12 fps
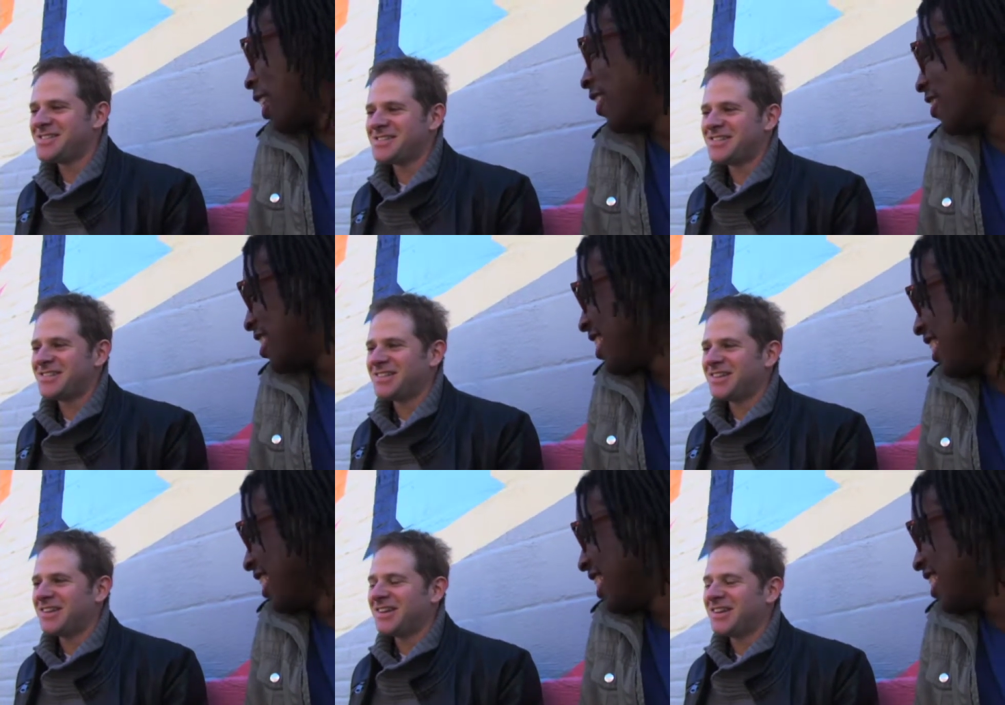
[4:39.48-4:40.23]
Speaker 1: else
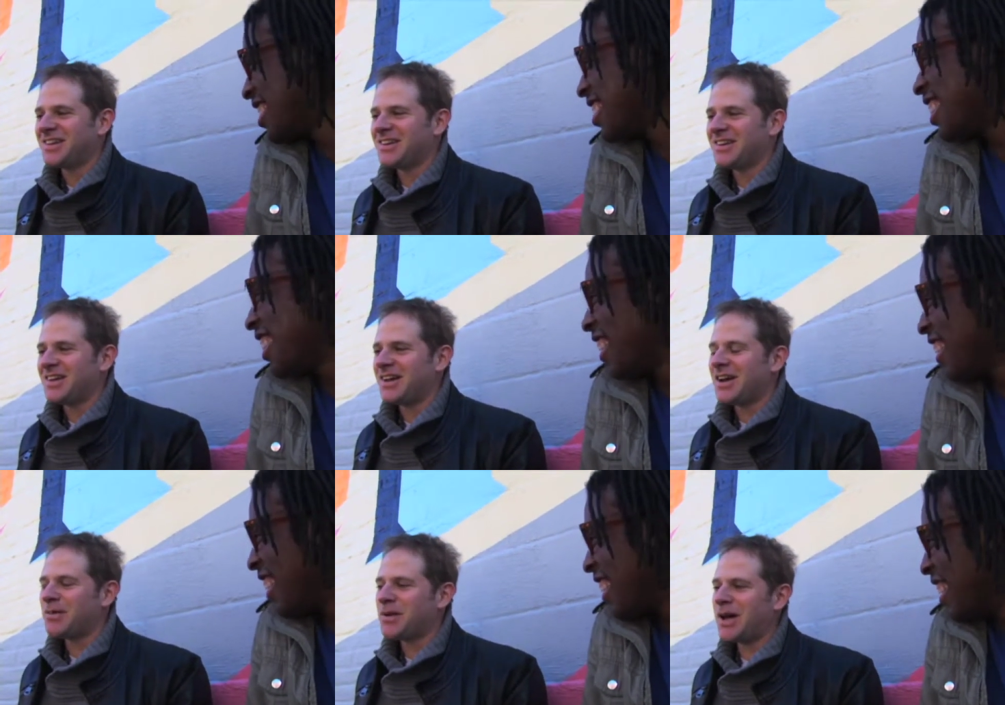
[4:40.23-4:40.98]
does? I
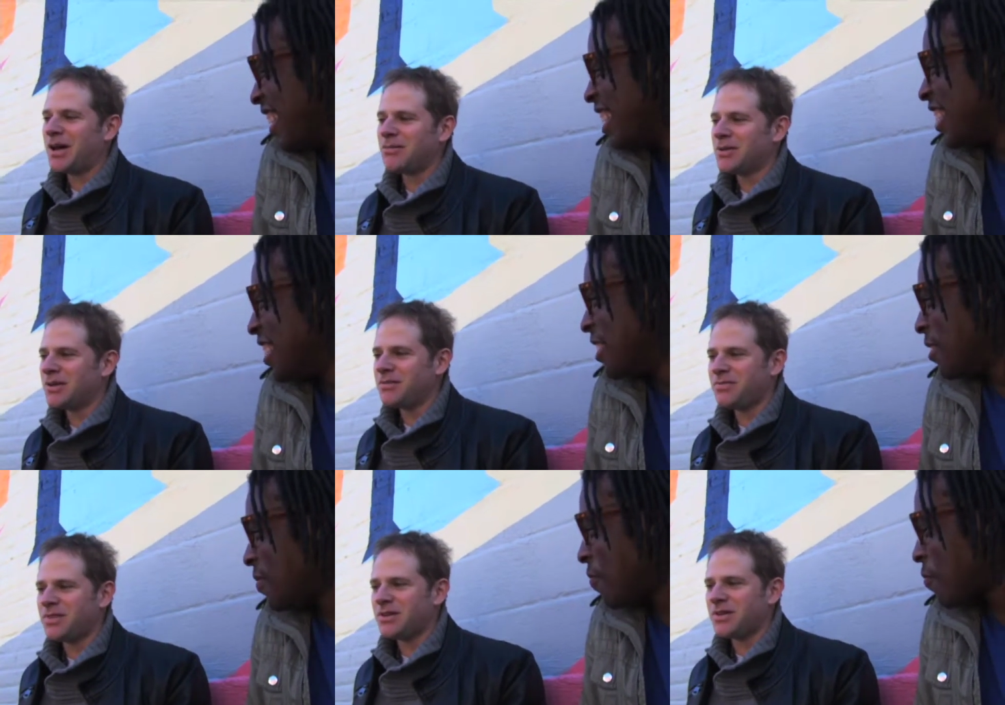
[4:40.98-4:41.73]
mean, I really
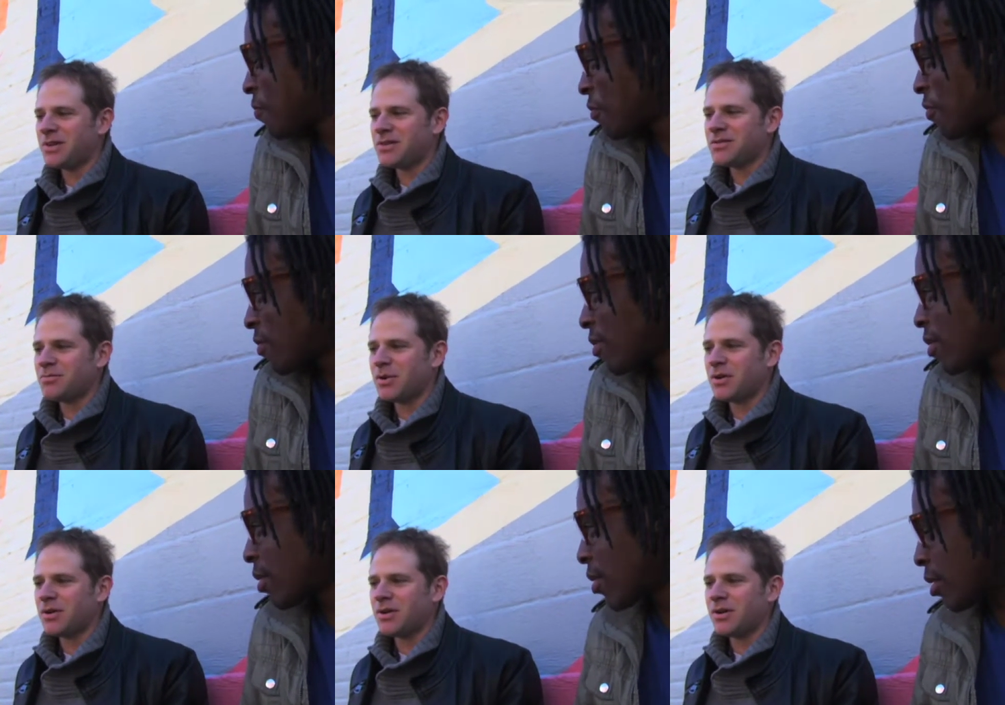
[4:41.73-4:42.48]
feel that it's a
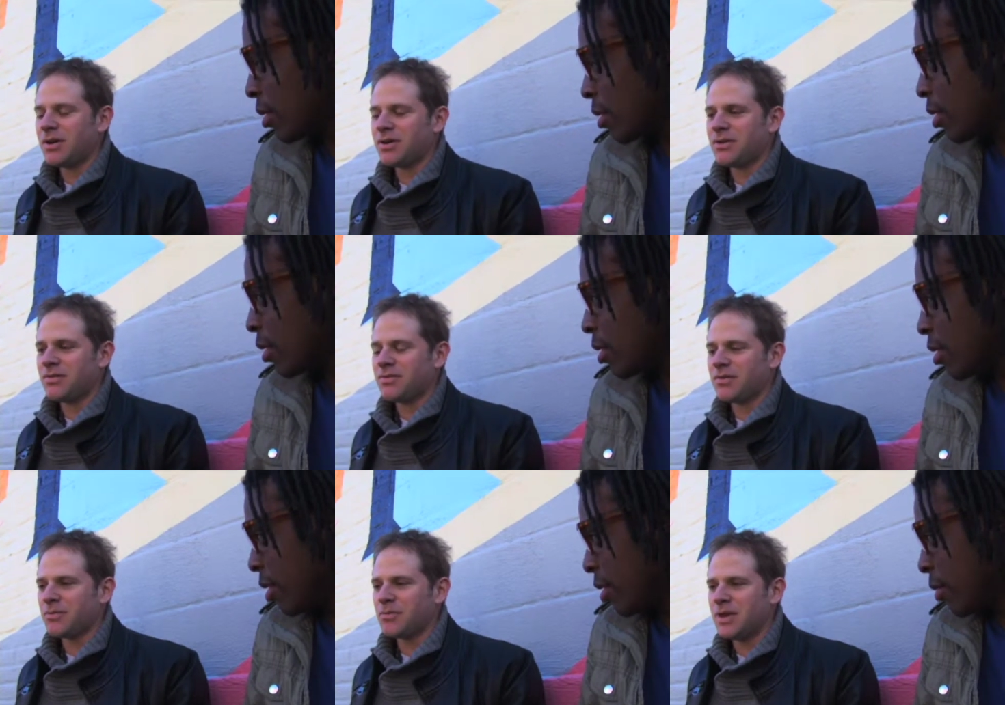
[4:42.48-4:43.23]
part. It, for
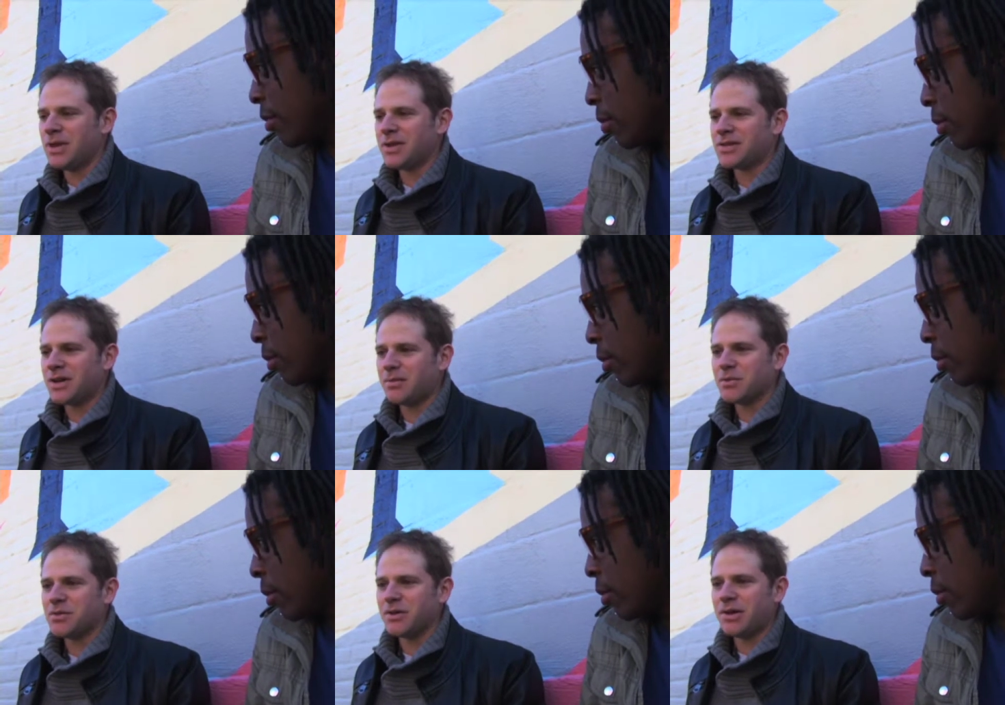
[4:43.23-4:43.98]
me, it's an
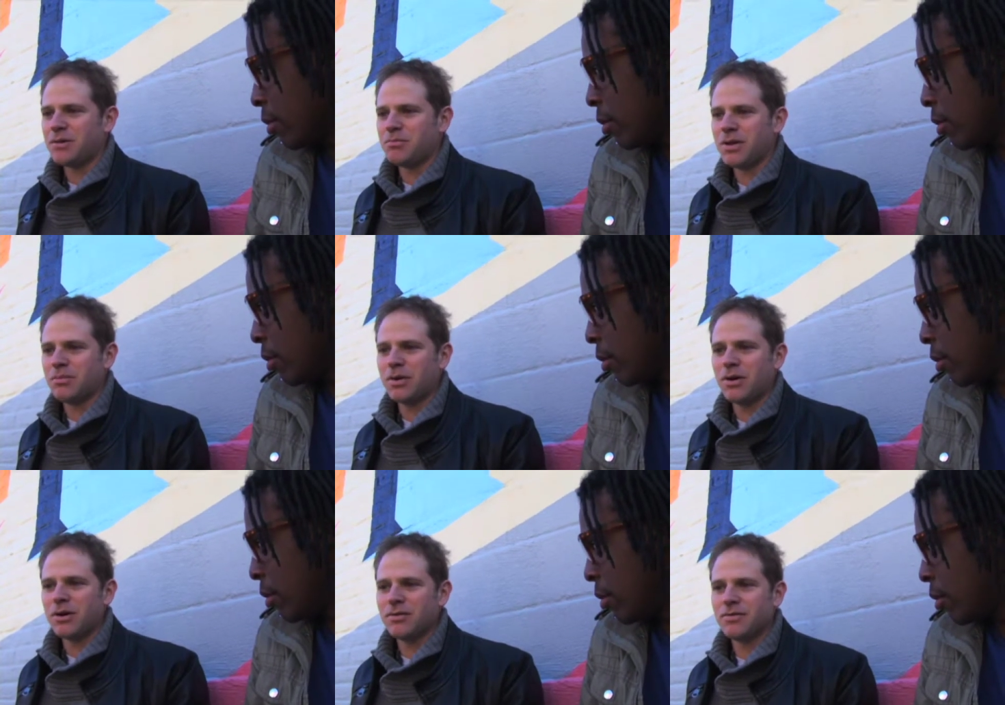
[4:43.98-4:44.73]
opportunity to be part
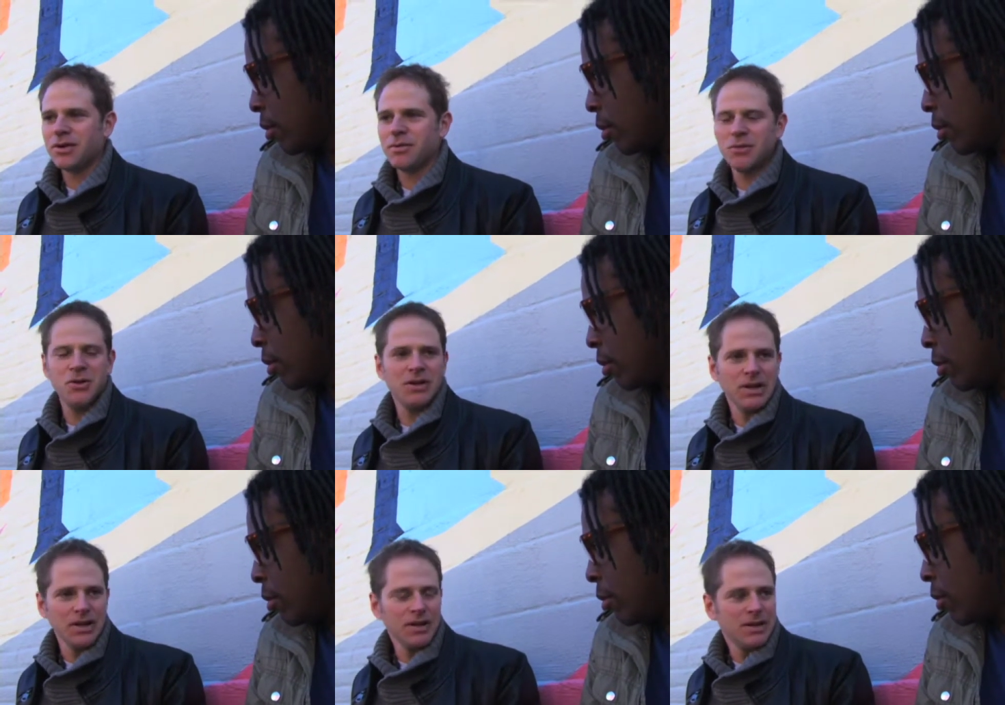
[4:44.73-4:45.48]
of a community.
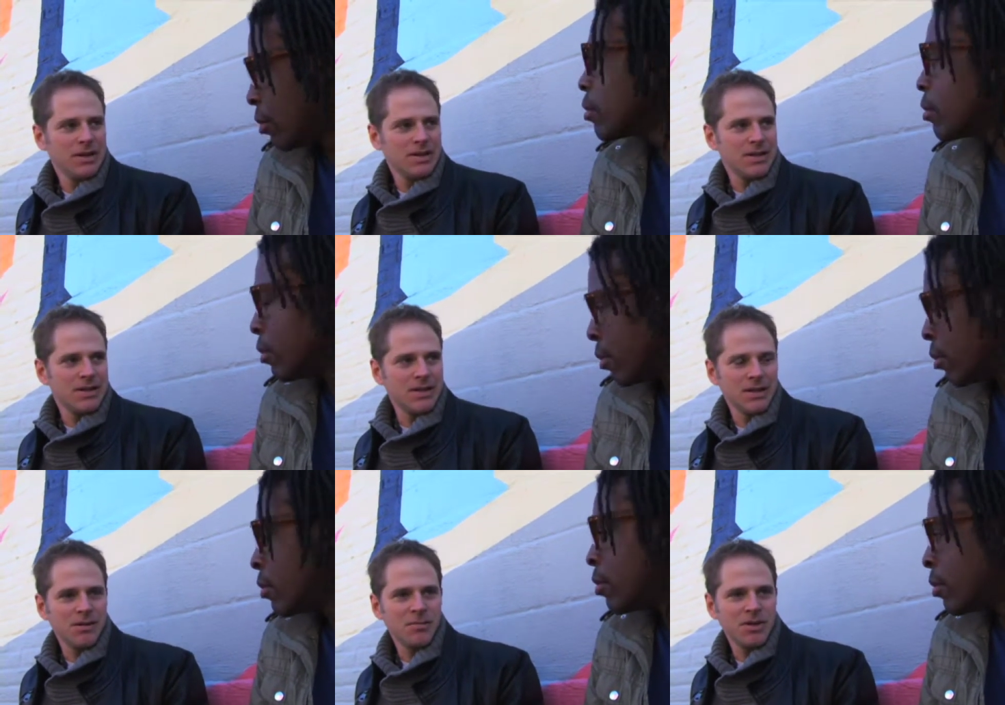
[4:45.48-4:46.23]
Mm-hmm.
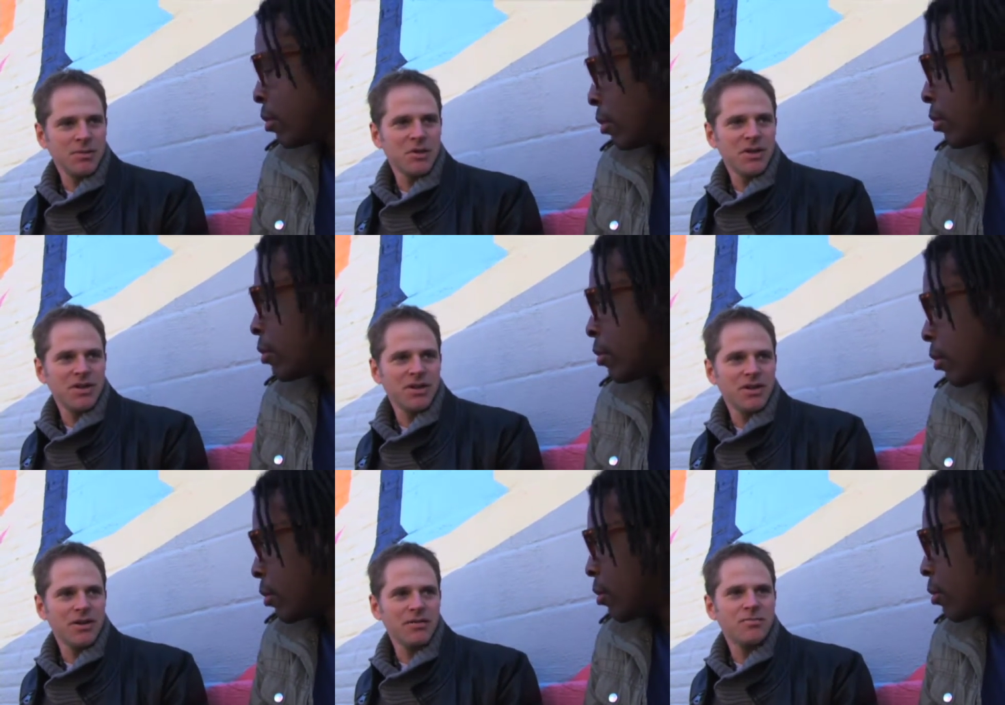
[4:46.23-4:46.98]
Um, a community
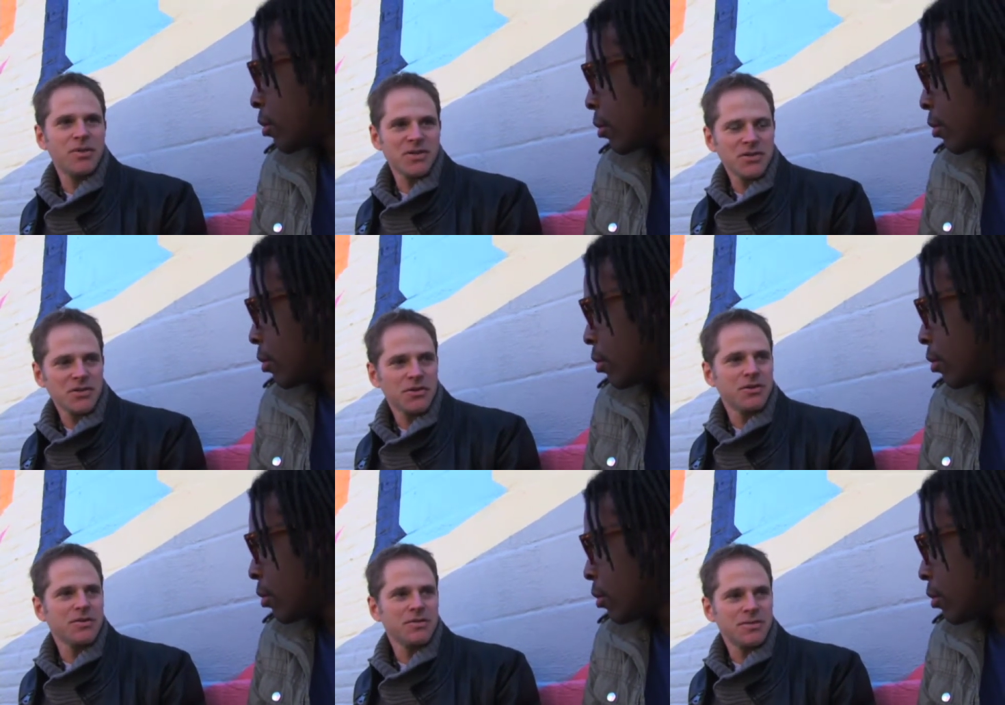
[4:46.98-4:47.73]
of business
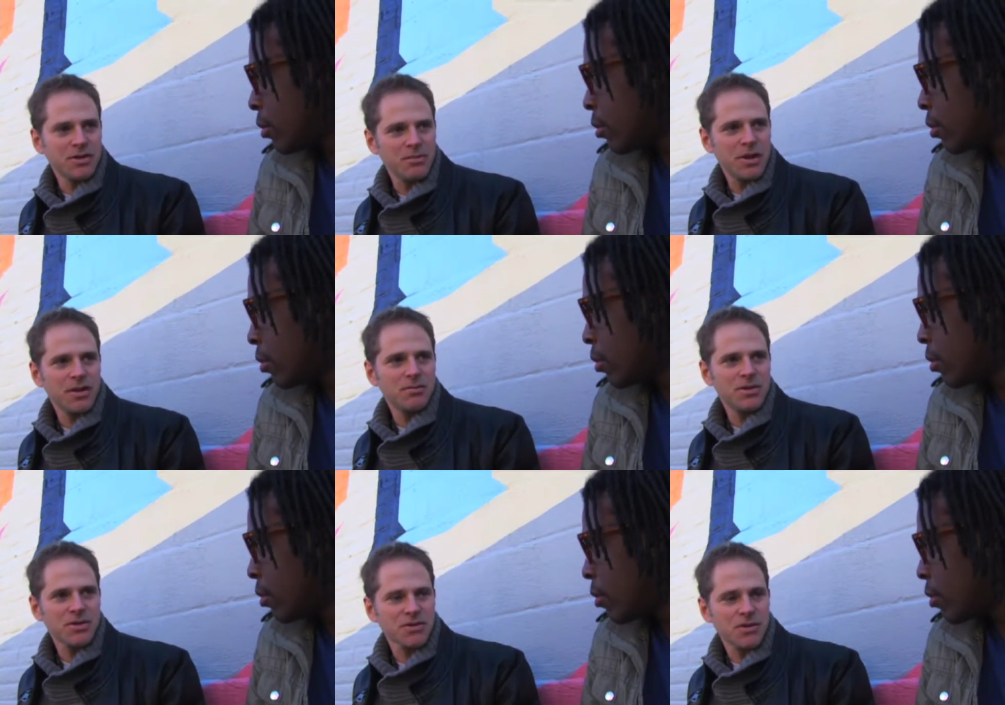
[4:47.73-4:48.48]
owners, of independent
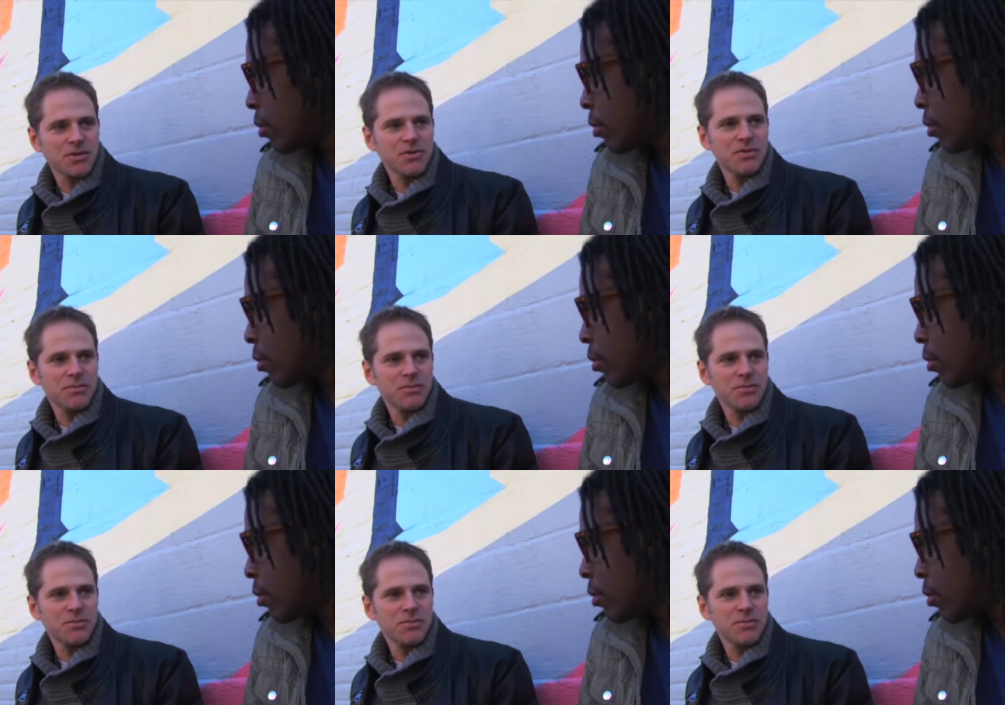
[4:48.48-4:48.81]
business owners,